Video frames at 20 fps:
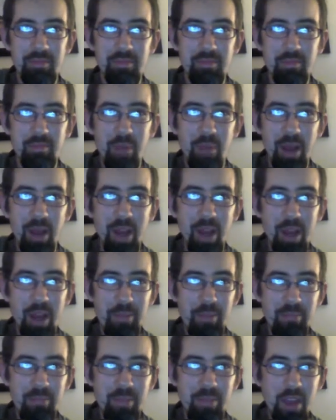
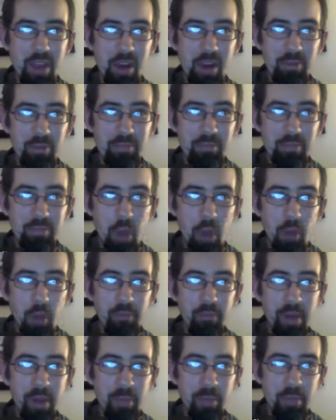But,
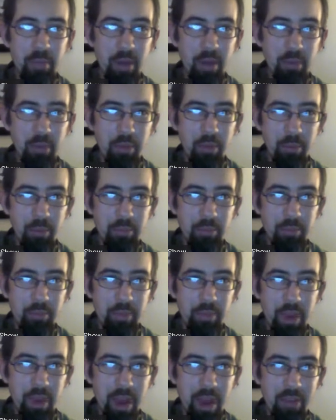hopefully I'm done
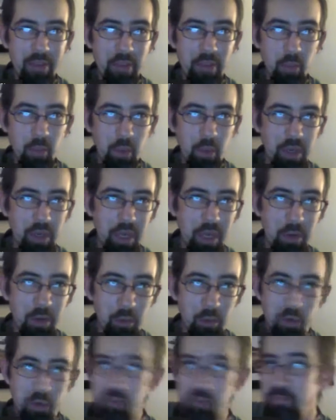having to work on a
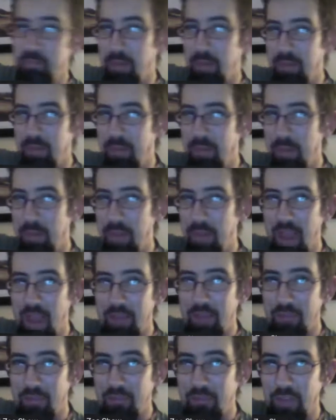roof, but I may
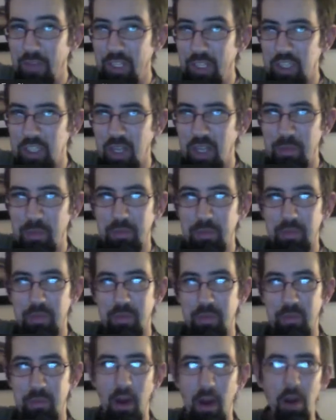have to finish it up
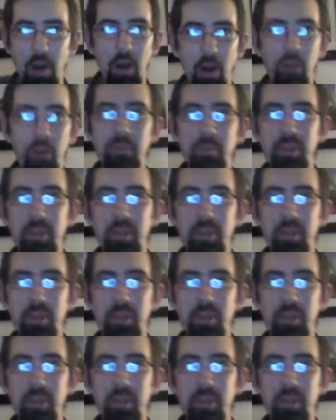tomorrow.